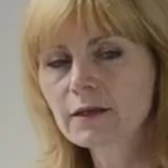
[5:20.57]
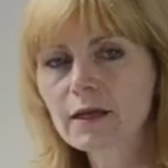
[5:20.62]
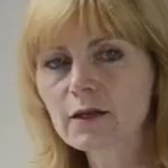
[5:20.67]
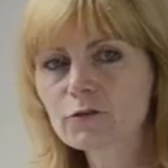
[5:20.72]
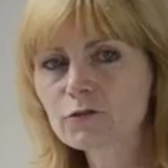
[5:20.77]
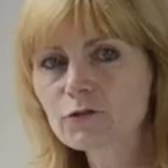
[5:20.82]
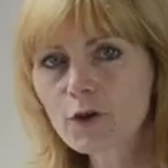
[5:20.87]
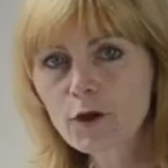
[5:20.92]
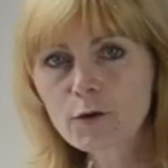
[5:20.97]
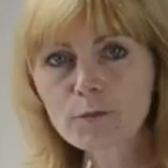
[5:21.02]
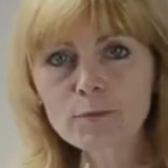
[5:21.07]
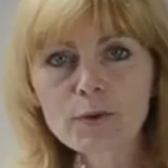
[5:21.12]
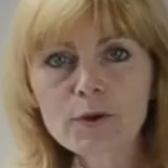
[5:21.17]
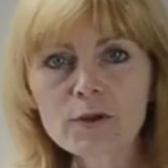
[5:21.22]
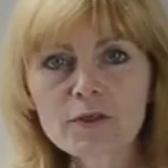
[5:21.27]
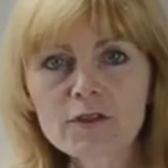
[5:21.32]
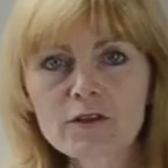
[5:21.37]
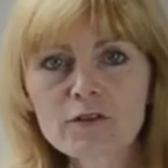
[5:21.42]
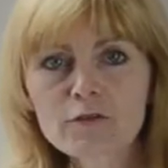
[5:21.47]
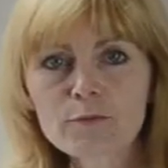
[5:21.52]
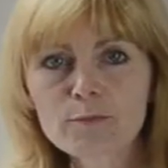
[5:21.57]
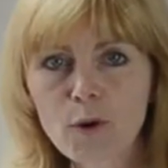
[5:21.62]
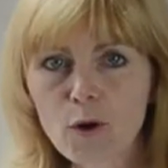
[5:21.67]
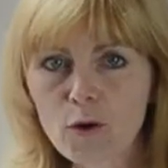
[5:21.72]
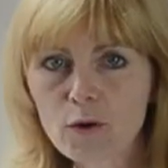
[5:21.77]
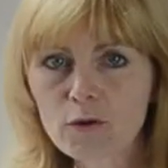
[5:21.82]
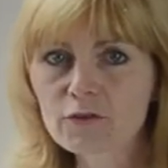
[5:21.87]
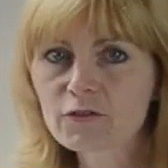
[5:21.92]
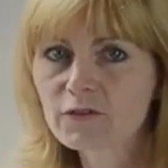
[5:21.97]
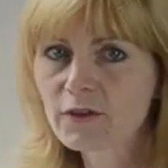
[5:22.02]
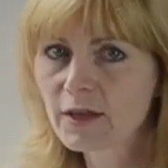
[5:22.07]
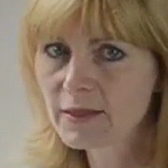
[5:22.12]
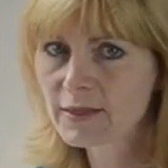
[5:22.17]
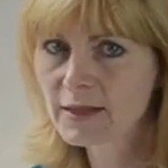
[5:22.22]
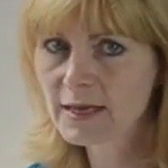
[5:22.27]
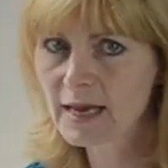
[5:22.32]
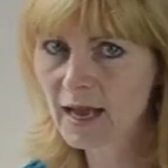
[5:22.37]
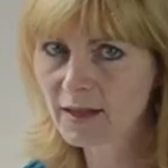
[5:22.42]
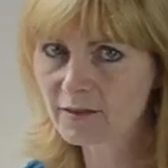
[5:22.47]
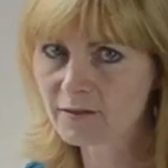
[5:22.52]
Now don't put this box in
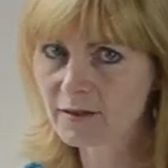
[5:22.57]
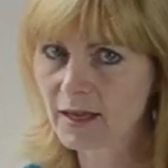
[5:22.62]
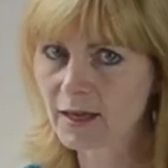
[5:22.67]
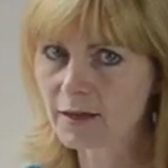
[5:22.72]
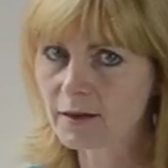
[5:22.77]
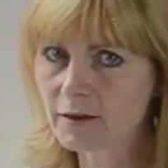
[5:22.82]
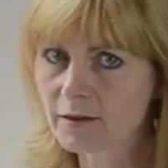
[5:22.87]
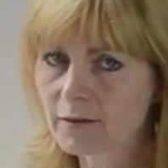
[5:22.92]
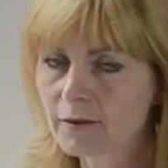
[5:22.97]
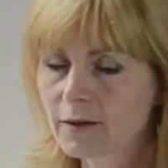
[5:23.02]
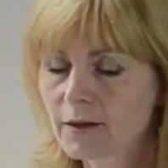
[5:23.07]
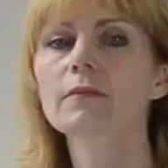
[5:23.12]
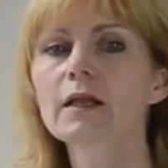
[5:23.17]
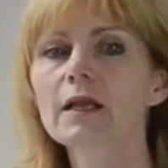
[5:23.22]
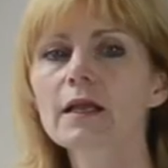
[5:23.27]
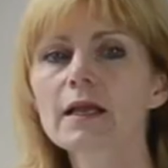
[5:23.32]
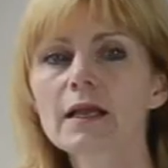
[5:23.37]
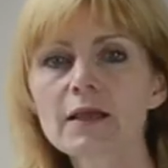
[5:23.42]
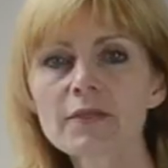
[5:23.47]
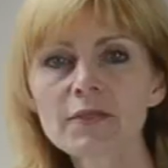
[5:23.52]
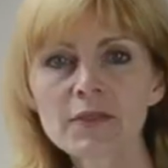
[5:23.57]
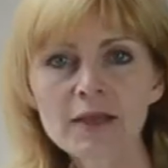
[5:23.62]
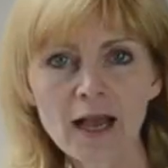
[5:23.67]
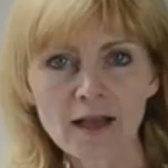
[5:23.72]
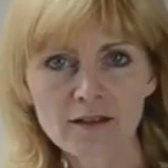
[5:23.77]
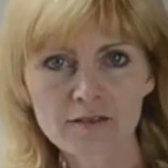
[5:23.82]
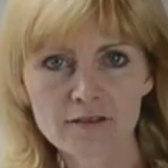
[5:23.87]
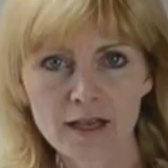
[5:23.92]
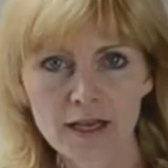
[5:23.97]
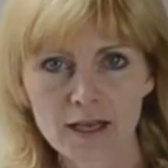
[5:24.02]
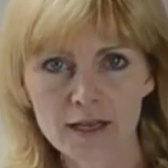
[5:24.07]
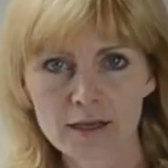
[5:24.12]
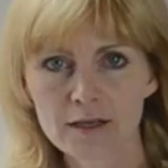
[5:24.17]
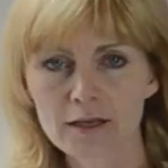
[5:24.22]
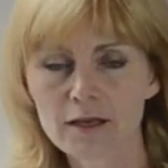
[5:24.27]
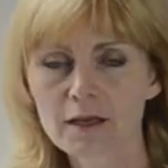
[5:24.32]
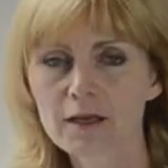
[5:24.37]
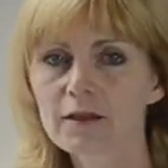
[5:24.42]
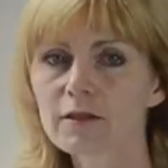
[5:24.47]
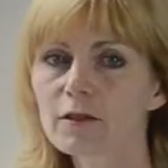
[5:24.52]
the attic. In the attic,
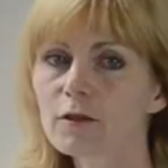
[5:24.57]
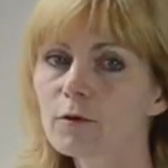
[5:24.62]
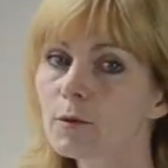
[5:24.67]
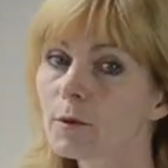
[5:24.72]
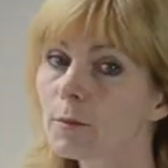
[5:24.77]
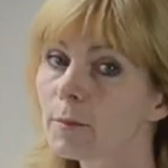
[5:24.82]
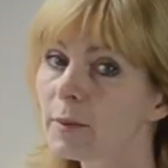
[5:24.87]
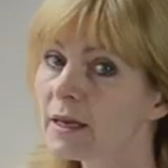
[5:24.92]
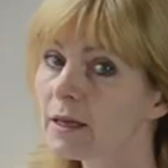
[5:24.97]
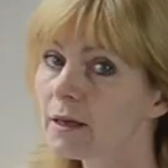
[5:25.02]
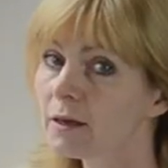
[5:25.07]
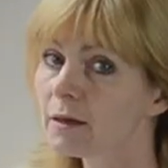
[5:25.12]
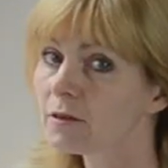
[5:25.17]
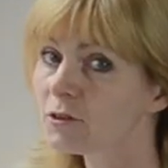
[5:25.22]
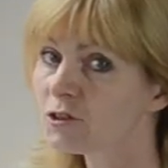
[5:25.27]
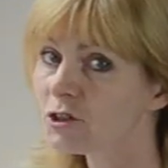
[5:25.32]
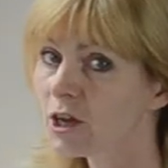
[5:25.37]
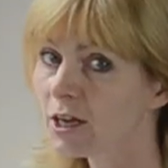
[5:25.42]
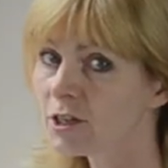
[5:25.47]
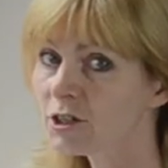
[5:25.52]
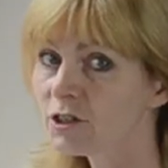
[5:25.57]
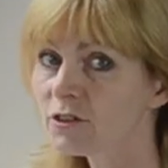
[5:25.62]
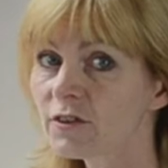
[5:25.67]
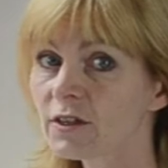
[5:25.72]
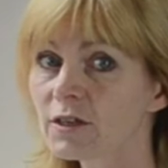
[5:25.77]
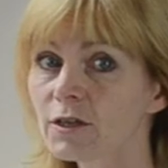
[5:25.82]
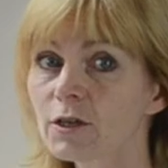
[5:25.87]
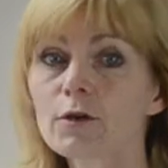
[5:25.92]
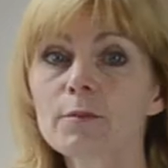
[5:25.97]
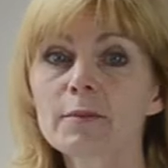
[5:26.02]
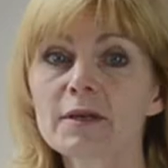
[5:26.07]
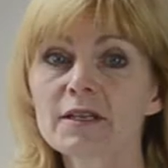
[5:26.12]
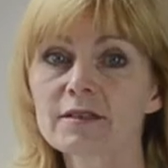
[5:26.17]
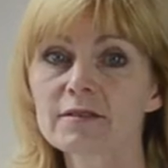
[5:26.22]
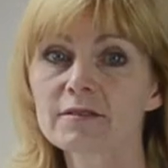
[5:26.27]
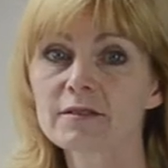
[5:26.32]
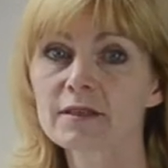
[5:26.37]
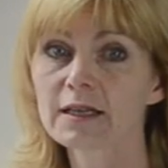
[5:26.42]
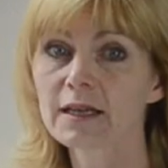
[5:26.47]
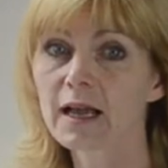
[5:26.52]
there will be changes in
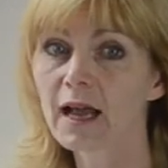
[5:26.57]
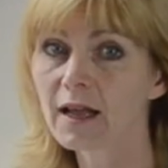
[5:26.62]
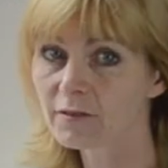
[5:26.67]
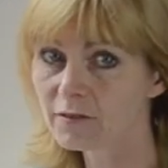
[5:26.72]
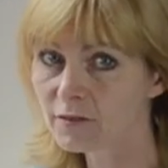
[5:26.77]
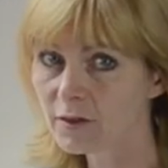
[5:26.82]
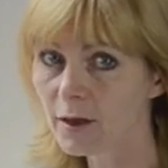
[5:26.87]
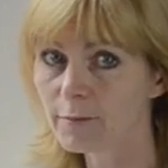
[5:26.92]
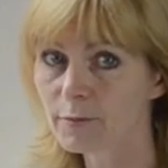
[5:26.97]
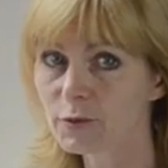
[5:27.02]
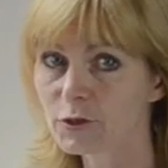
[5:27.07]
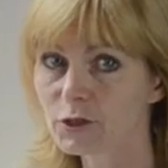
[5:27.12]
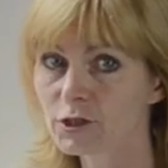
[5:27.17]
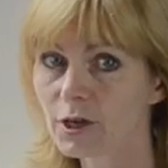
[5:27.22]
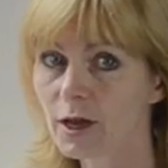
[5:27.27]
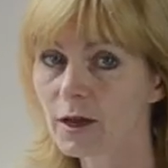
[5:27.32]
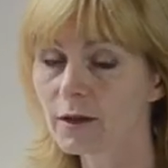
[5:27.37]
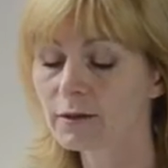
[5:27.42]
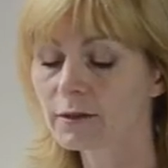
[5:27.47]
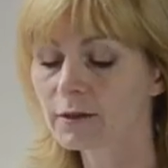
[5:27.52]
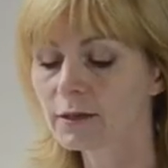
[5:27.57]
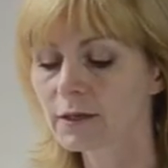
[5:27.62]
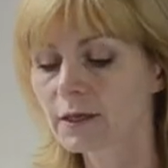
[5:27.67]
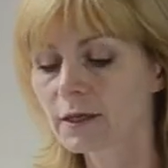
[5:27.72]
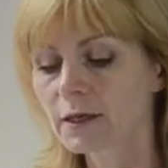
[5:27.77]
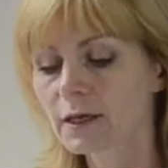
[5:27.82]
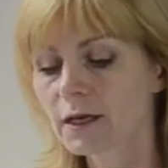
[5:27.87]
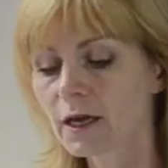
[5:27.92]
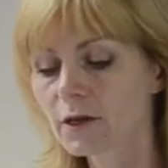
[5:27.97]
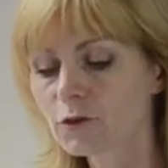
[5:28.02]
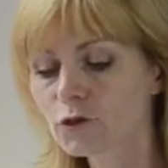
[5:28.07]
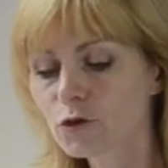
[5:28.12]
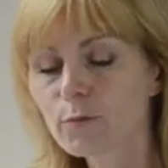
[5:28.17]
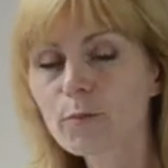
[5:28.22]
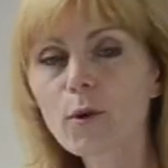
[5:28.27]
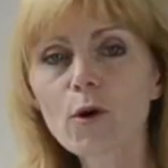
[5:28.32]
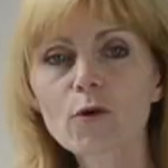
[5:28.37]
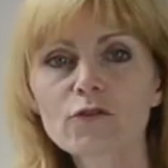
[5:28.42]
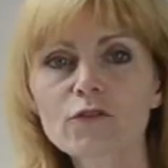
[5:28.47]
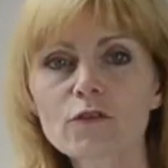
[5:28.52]
humidity and temperature and your
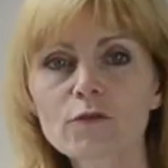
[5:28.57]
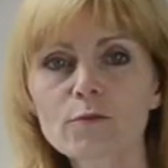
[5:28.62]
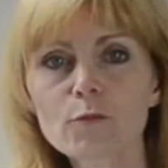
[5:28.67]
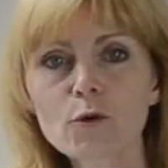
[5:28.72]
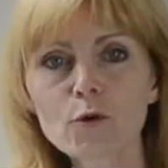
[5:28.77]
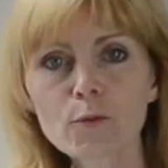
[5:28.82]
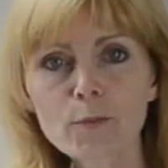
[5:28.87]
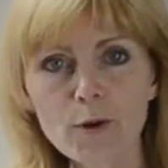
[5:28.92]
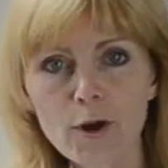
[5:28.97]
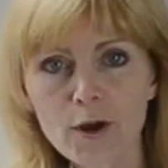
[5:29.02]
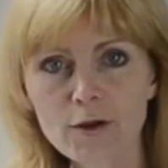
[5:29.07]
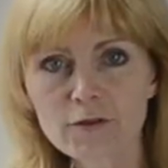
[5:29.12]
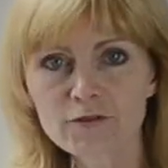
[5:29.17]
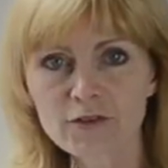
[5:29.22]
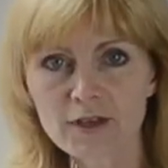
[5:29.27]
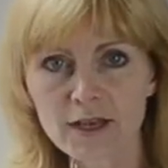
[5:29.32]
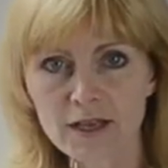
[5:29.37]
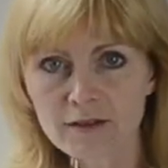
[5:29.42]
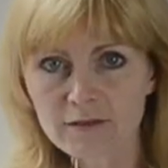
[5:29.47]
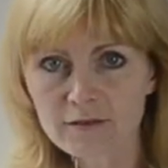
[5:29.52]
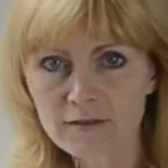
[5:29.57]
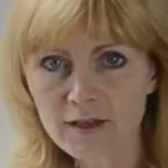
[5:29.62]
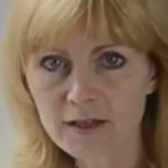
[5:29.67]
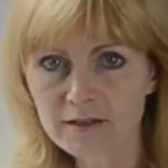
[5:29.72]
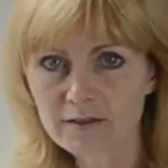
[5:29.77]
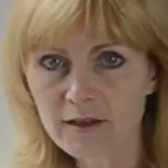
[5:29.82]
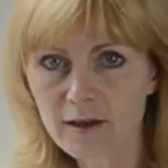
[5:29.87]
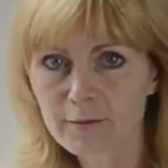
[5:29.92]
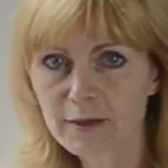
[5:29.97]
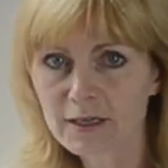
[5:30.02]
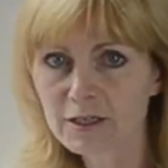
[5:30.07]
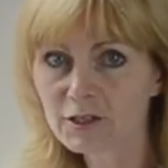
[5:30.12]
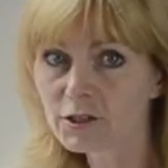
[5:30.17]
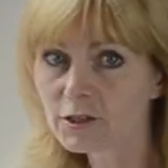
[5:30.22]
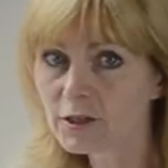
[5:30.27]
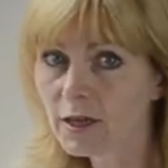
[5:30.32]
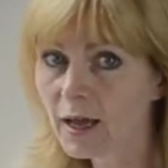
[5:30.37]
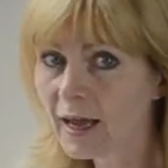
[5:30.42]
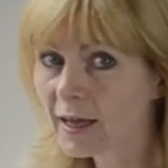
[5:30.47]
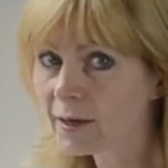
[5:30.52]
box is more prone to insect damage,
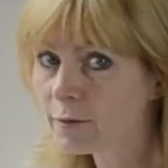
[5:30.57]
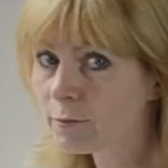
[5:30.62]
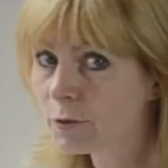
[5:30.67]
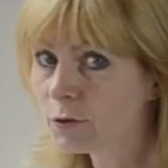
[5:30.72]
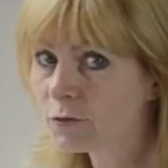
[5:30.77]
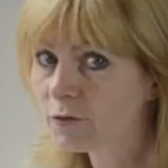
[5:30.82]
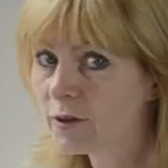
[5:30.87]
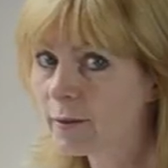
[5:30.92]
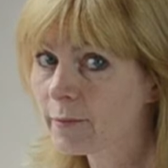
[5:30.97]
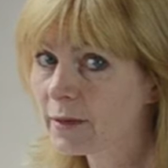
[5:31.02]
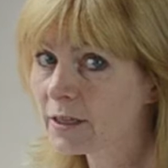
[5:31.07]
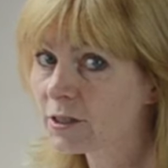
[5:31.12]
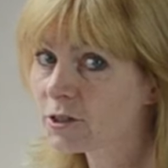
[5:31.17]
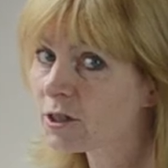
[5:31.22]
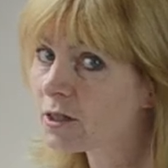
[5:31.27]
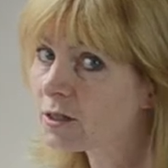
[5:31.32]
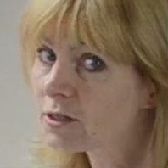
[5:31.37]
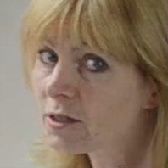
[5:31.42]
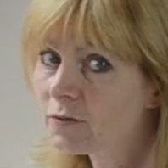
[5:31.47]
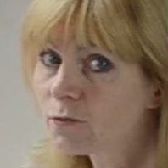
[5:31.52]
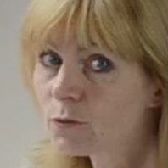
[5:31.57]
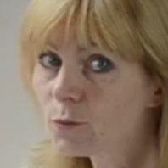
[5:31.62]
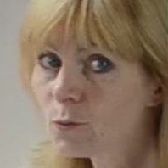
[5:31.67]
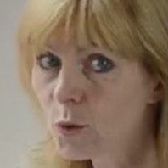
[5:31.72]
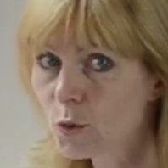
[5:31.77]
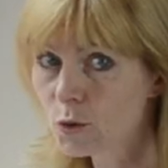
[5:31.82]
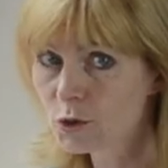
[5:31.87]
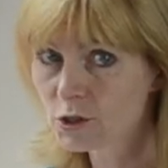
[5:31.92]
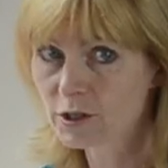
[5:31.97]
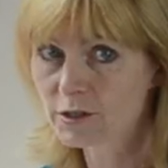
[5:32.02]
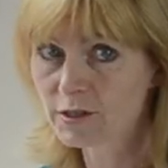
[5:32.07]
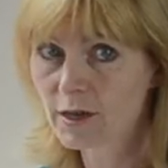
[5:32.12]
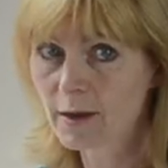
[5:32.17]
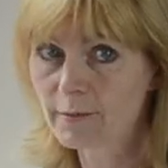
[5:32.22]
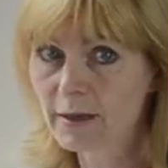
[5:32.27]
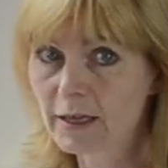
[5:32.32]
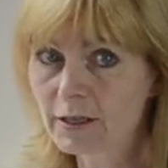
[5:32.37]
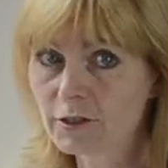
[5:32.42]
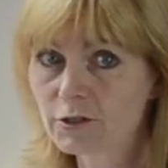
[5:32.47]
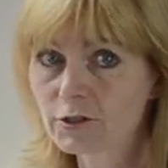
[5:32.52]
animal damage and even water
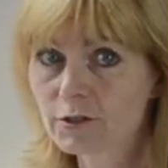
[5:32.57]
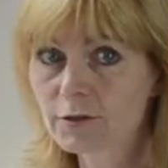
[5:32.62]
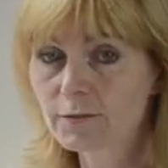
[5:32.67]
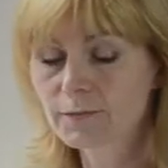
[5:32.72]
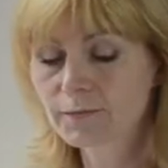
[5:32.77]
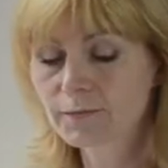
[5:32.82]
damage.